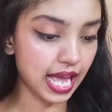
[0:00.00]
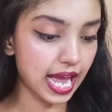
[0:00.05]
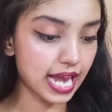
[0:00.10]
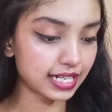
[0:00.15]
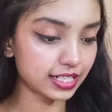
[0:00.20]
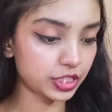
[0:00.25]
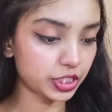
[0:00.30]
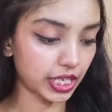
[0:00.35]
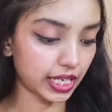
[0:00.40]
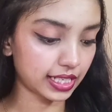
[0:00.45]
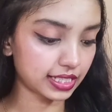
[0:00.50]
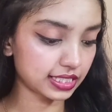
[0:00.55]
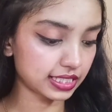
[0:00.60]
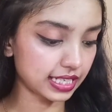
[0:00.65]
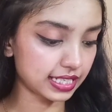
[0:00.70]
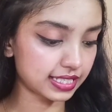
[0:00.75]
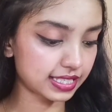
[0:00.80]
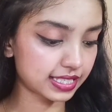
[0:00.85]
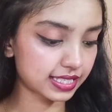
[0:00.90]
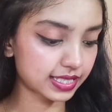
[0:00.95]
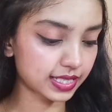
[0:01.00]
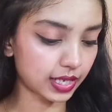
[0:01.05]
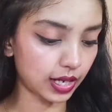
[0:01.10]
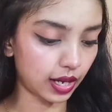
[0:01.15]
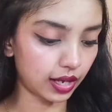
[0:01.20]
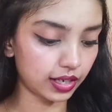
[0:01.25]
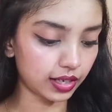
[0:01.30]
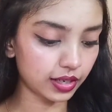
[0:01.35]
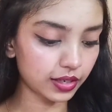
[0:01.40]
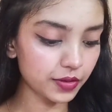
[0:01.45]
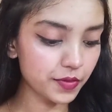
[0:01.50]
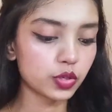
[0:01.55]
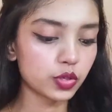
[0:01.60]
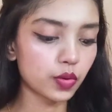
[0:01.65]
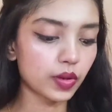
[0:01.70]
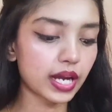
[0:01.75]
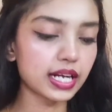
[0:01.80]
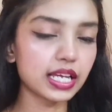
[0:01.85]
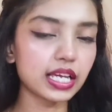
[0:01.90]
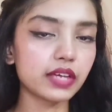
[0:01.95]
and change its color. You
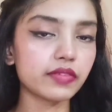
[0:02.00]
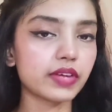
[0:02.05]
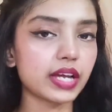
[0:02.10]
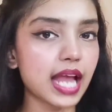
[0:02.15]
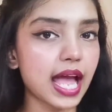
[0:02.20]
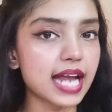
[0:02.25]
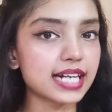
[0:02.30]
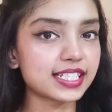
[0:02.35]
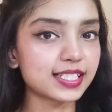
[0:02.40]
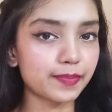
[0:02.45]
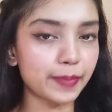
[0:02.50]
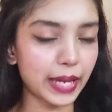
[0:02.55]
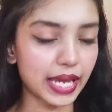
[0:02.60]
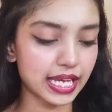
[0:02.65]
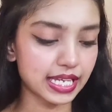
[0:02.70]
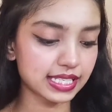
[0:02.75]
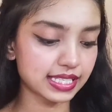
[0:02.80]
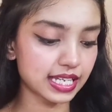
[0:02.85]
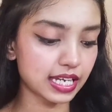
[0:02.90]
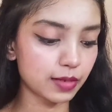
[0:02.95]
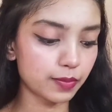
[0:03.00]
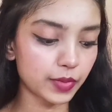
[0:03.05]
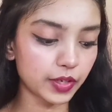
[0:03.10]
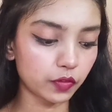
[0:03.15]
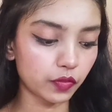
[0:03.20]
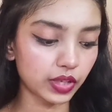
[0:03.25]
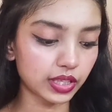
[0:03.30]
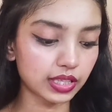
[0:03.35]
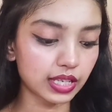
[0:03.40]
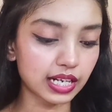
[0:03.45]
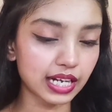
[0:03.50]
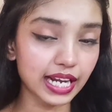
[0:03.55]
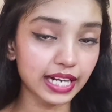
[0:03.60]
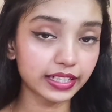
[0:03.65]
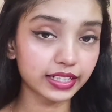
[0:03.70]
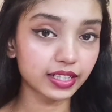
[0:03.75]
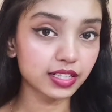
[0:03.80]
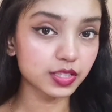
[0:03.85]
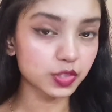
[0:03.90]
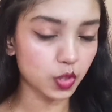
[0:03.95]
can even add space in between the
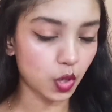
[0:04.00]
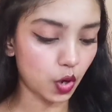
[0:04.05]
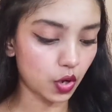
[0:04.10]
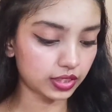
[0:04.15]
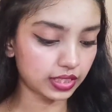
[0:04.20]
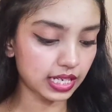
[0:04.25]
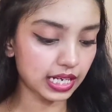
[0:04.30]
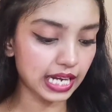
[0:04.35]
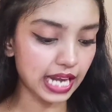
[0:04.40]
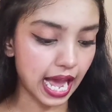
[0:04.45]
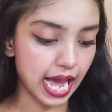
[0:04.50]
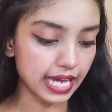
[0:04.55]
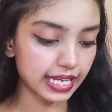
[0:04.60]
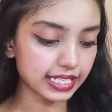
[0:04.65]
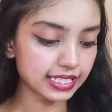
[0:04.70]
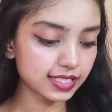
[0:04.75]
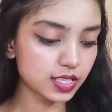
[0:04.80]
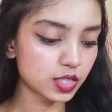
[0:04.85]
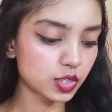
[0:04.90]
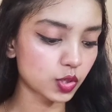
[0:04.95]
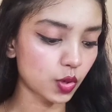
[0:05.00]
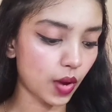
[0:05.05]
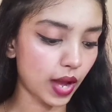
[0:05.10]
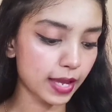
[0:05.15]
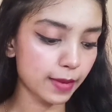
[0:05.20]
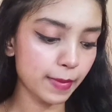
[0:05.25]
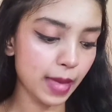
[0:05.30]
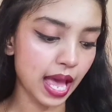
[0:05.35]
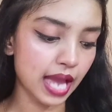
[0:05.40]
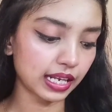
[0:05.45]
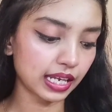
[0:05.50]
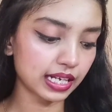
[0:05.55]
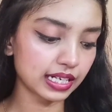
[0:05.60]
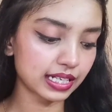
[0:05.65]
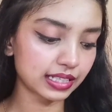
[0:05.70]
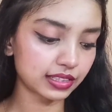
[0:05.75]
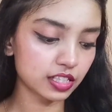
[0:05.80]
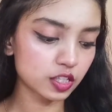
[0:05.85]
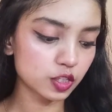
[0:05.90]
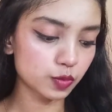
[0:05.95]
letters or the lines. So I am adding
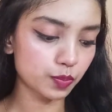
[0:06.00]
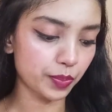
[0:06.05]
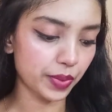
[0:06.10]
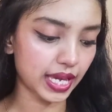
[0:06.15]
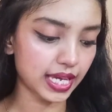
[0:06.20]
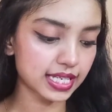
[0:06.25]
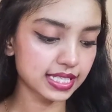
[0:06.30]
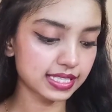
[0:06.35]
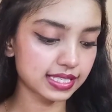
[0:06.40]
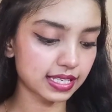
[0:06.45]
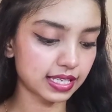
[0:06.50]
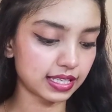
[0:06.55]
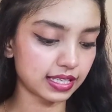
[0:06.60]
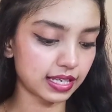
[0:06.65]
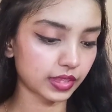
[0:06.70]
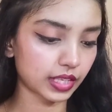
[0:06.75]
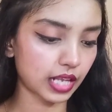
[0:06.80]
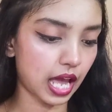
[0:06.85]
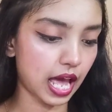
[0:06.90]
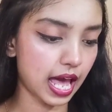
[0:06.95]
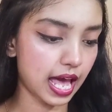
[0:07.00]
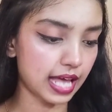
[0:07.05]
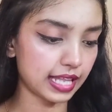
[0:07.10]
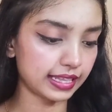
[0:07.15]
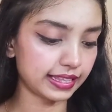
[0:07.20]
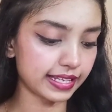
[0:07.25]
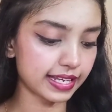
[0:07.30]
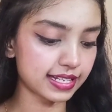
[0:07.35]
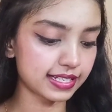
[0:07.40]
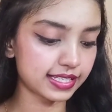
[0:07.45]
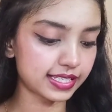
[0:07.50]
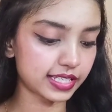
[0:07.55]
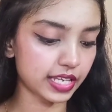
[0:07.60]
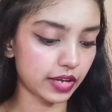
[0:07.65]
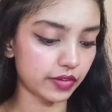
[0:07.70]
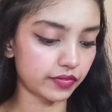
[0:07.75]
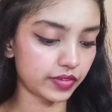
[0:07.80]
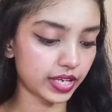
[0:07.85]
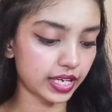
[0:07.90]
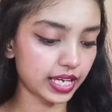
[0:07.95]
little space and then
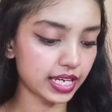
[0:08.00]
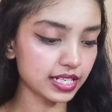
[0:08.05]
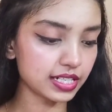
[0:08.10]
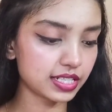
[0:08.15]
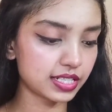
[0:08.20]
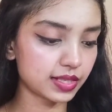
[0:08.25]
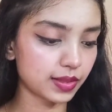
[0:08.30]
saving it.